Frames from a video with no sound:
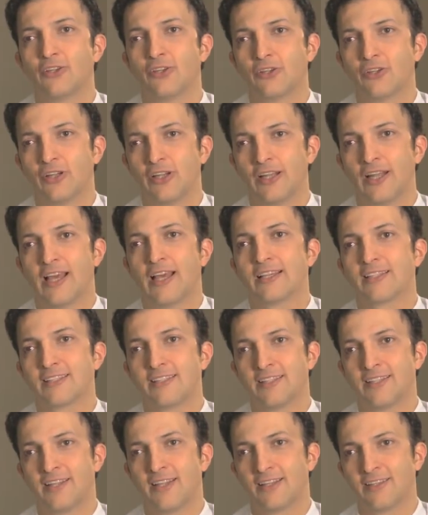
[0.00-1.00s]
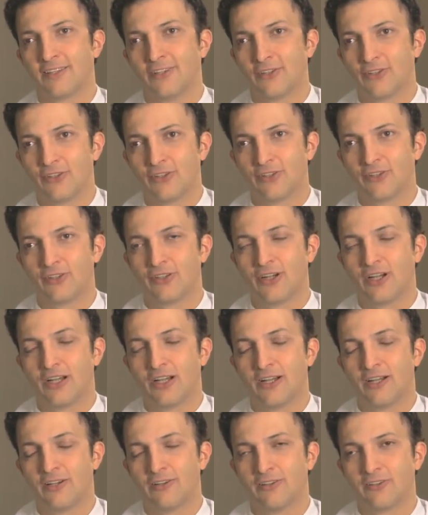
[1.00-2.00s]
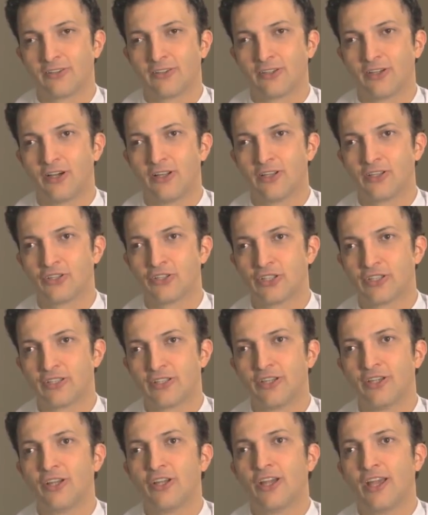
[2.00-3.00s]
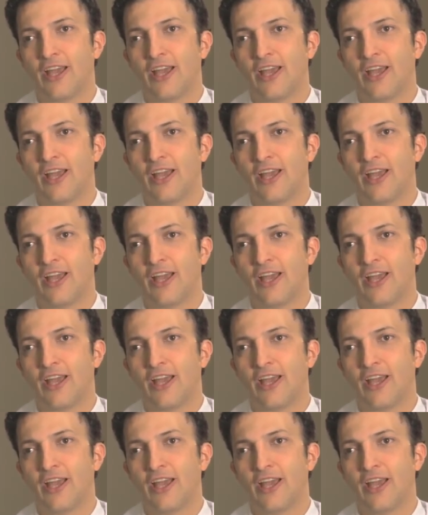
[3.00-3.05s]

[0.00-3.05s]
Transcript: your elastin and your collagen,